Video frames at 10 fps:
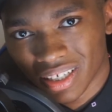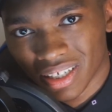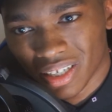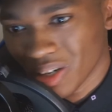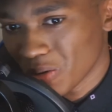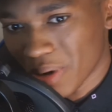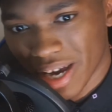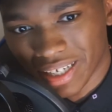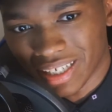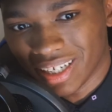
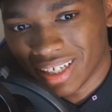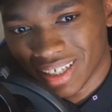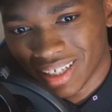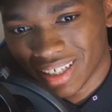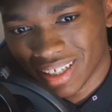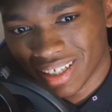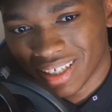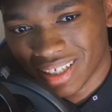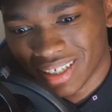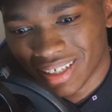Nobody.
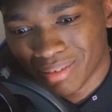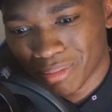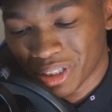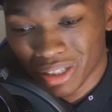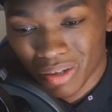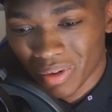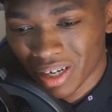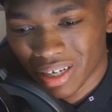But you know what?